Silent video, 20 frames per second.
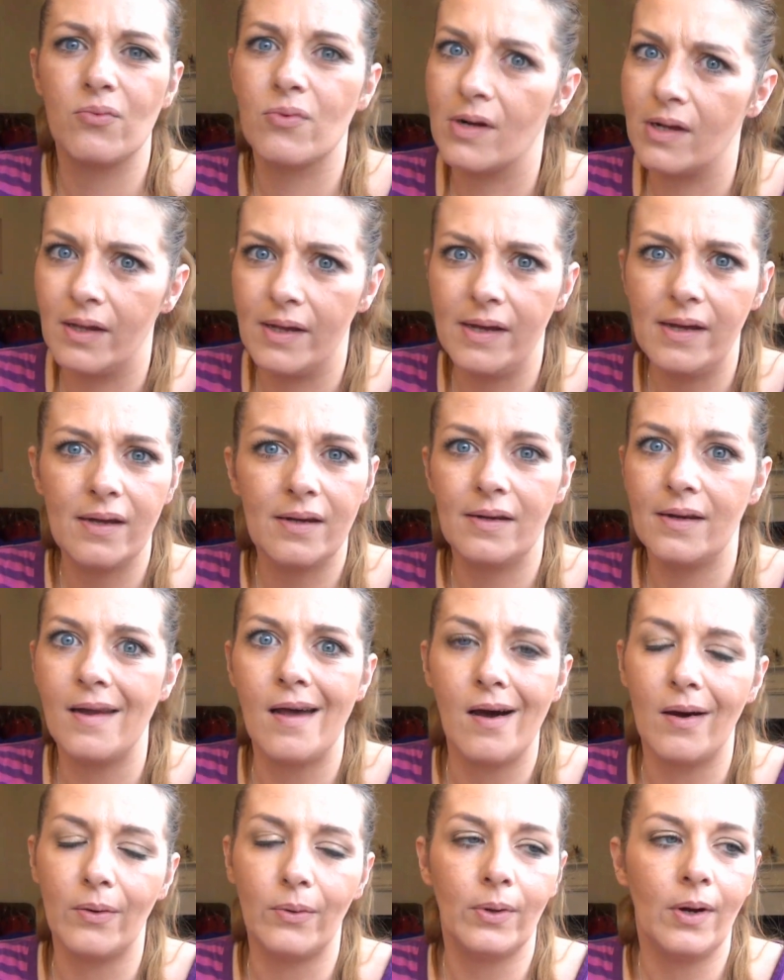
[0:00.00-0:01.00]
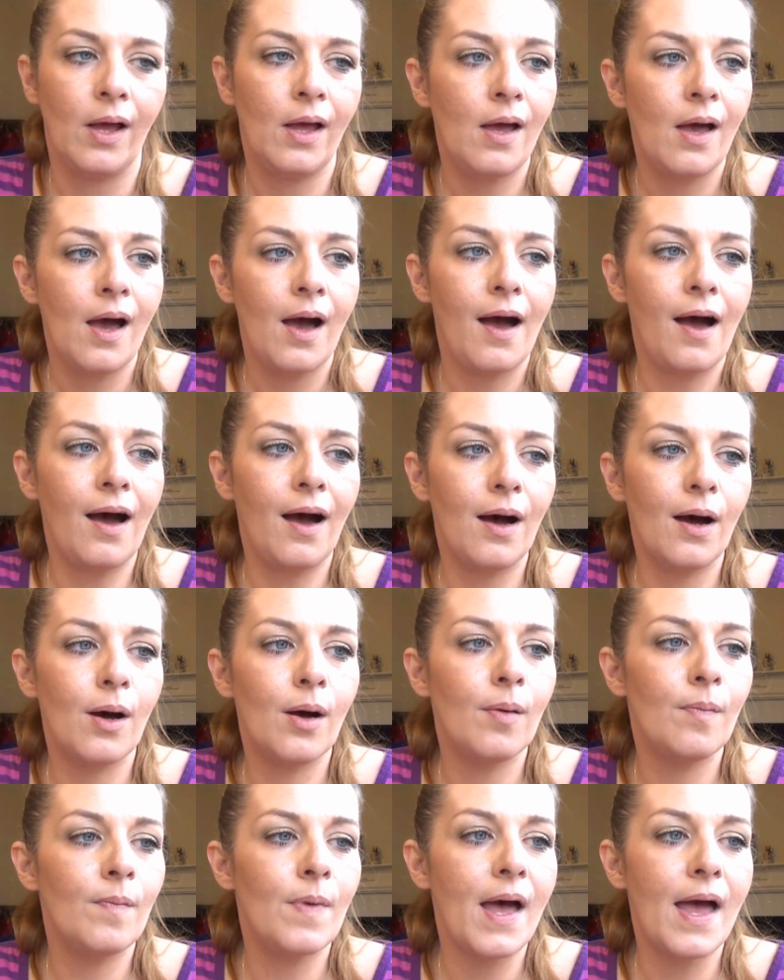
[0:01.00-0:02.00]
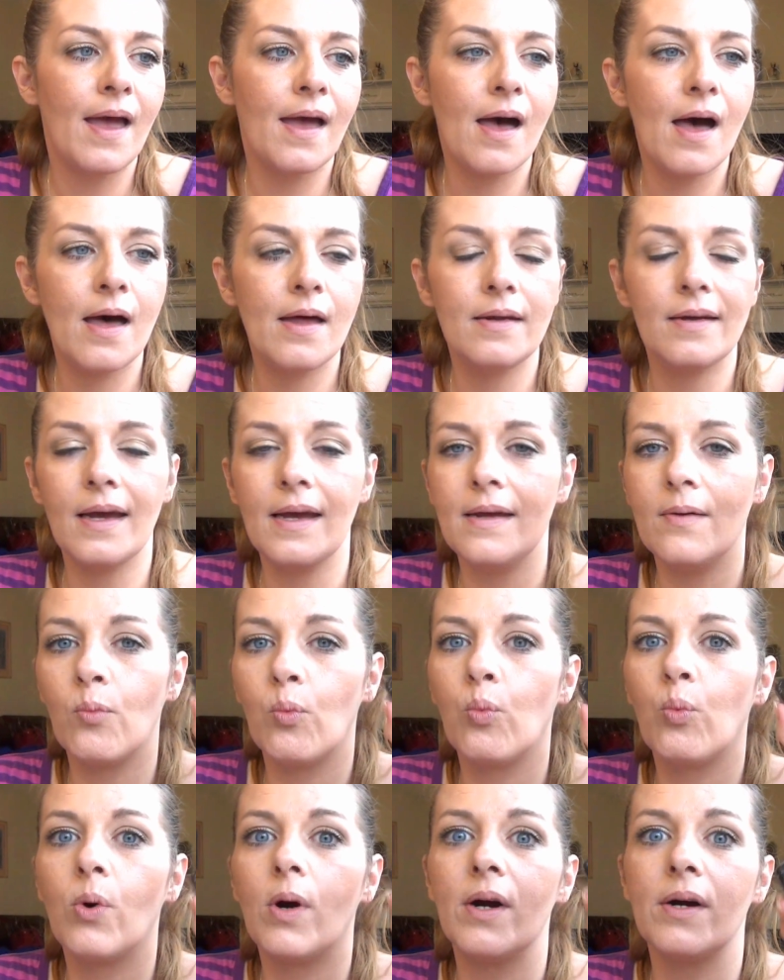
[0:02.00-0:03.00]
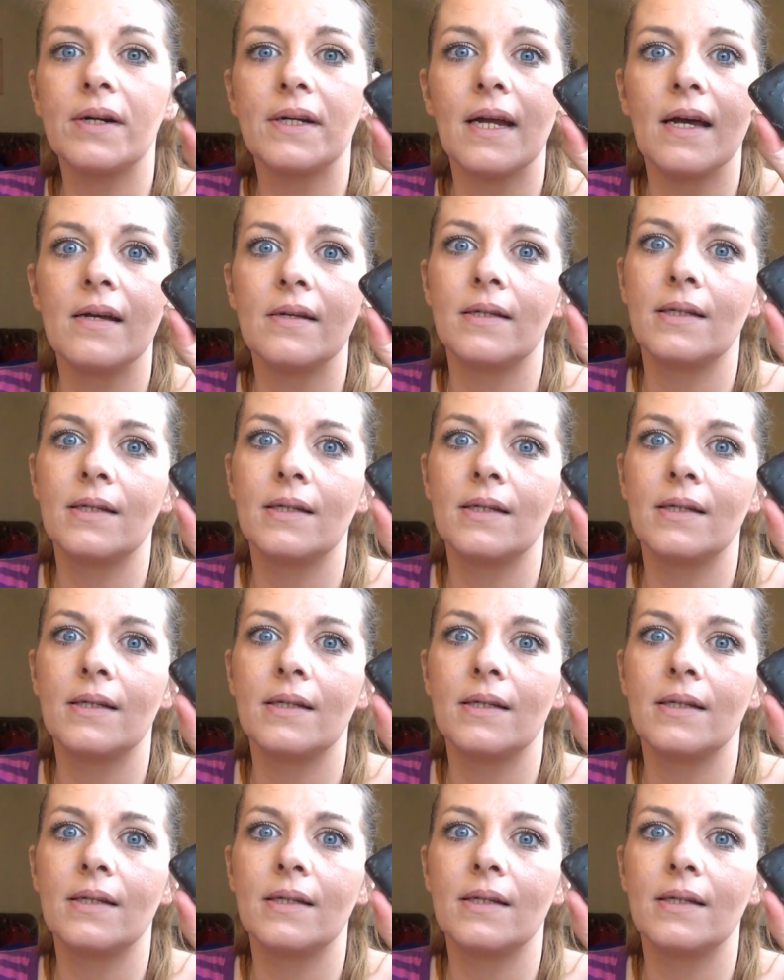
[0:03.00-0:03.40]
Really? No. Um, and it worked